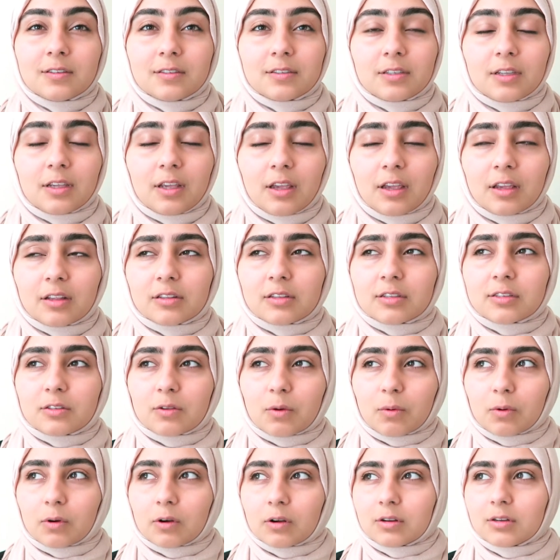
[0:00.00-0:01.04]
seeing in
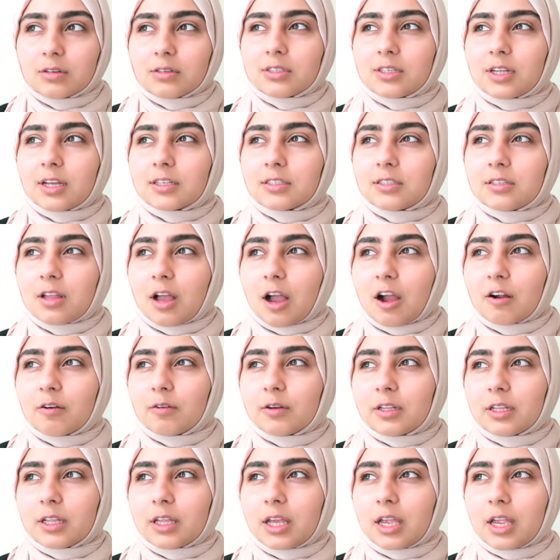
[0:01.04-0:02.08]
stores has not
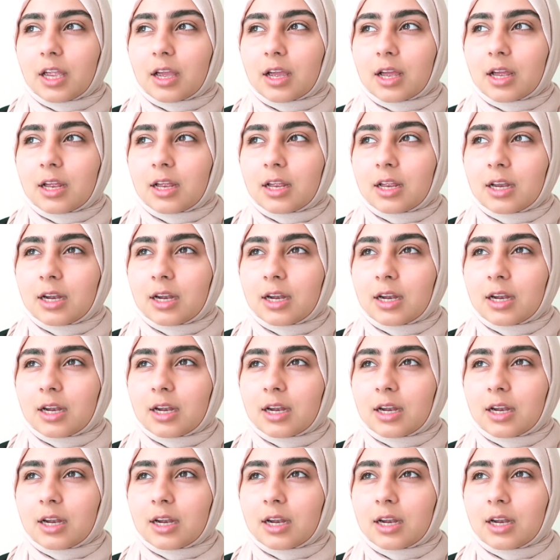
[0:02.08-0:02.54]
really